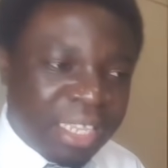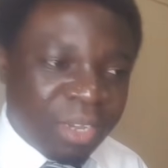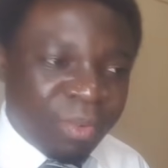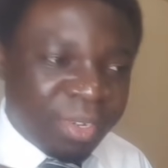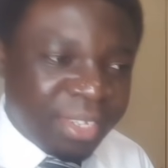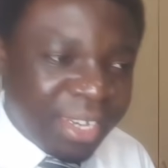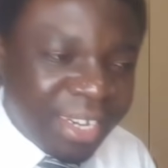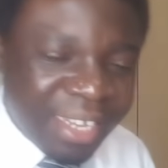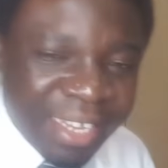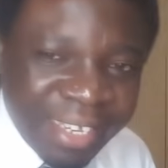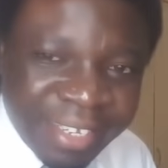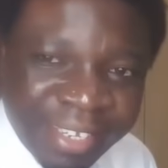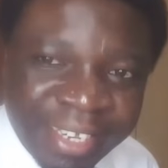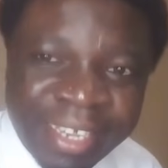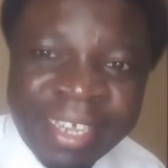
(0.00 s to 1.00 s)
The question
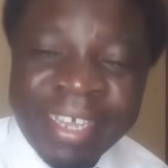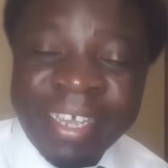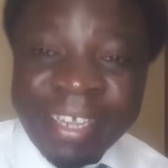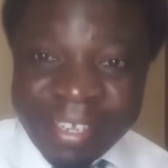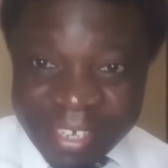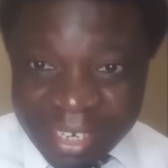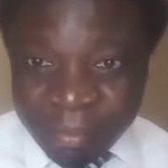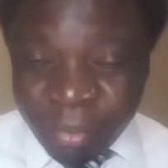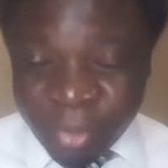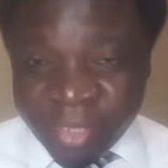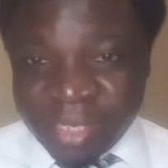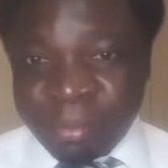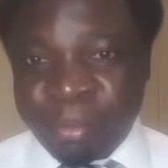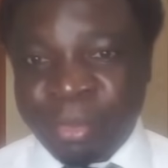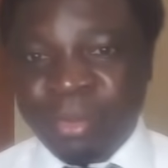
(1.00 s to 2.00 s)
is it
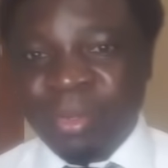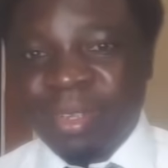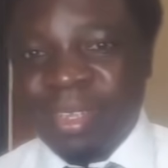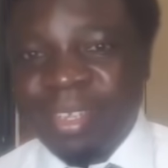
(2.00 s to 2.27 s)
possible?